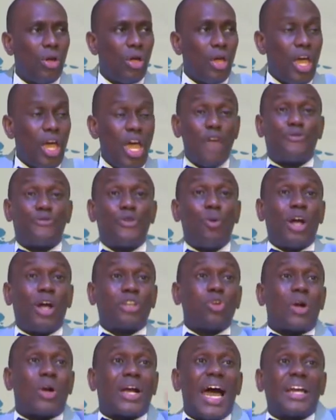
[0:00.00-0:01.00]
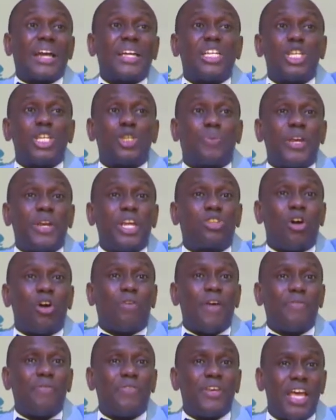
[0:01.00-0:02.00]
If you want to carry the spirit of
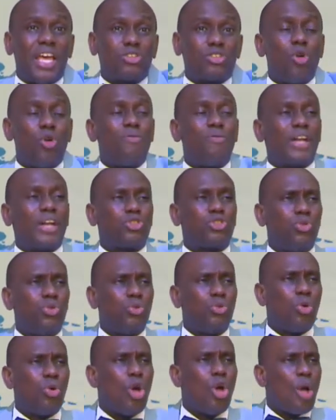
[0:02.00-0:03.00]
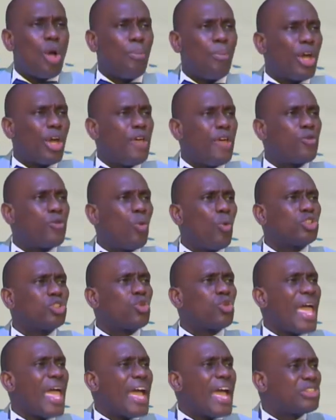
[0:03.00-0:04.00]
heaviness over to you, but if you want
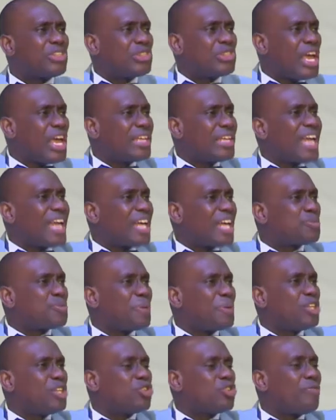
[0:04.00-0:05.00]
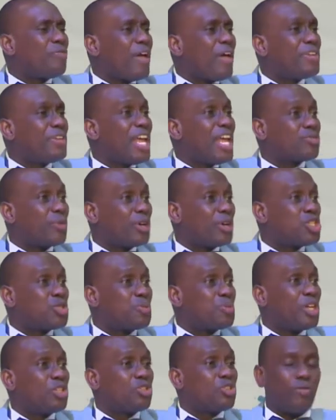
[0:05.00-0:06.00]
to exchange that spirit of heaviness for the
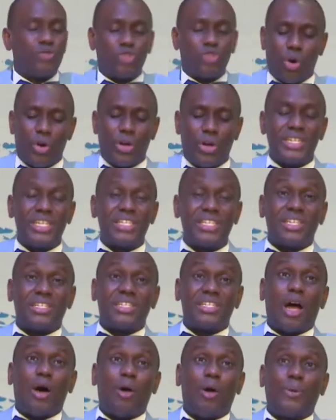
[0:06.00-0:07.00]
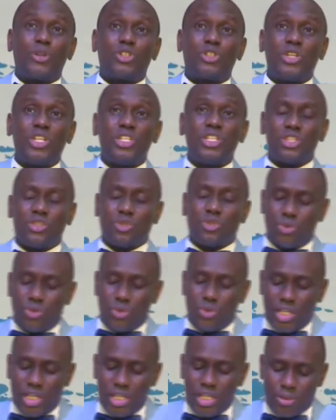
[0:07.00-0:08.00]
spirit of joy, this is our opportunity to
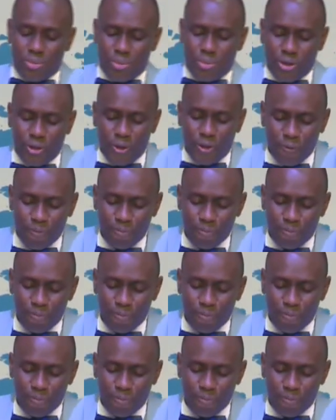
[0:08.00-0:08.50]
do it this morning.